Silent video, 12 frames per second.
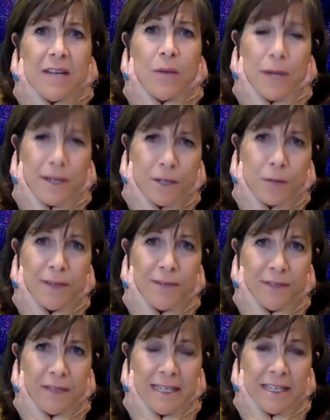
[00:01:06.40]
where do I
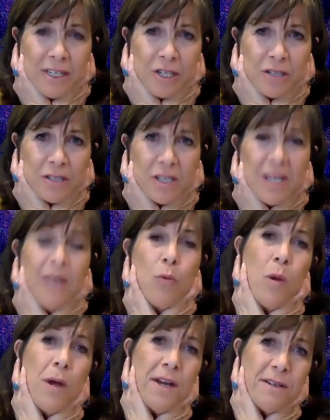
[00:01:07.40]
feel anxious,
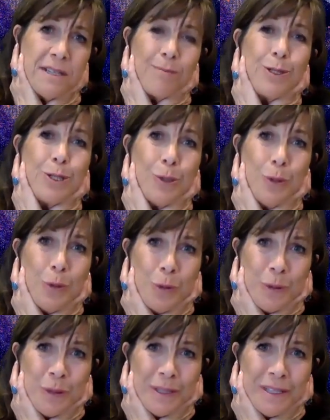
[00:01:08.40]
and what are some
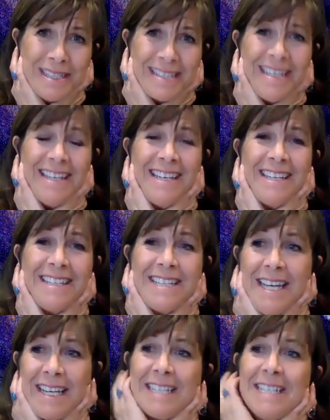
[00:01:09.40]
tools,
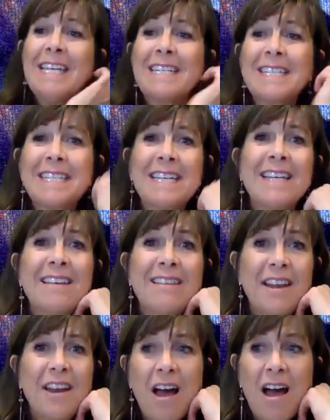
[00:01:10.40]
techniques
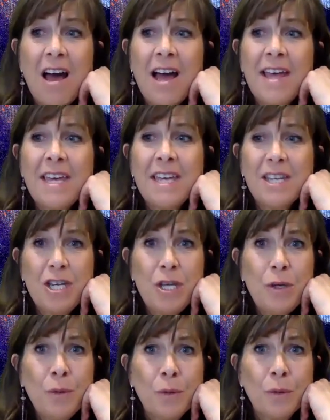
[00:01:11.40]
that I can
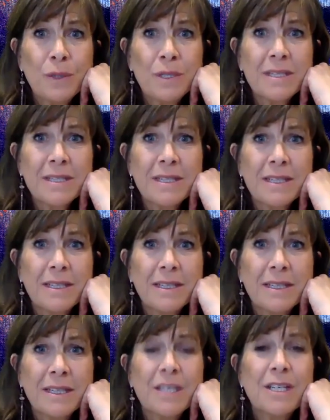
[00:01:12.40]
use
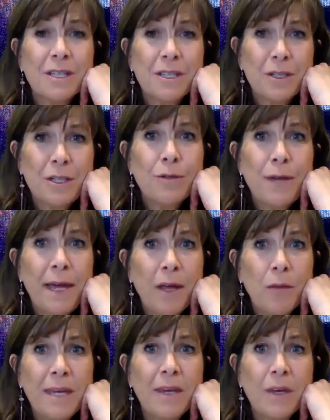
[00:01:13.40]
to
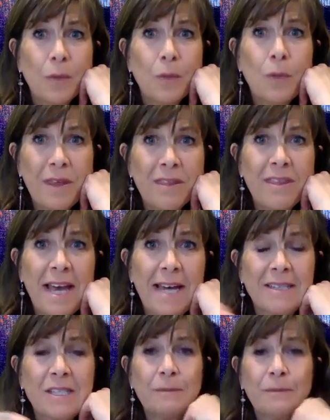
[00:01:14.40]
help me with
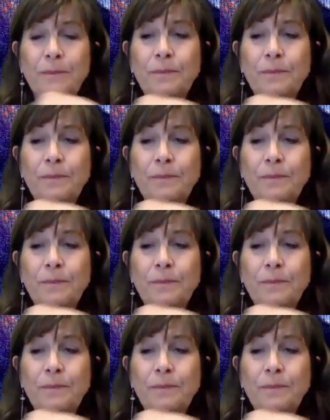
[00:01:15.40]
that.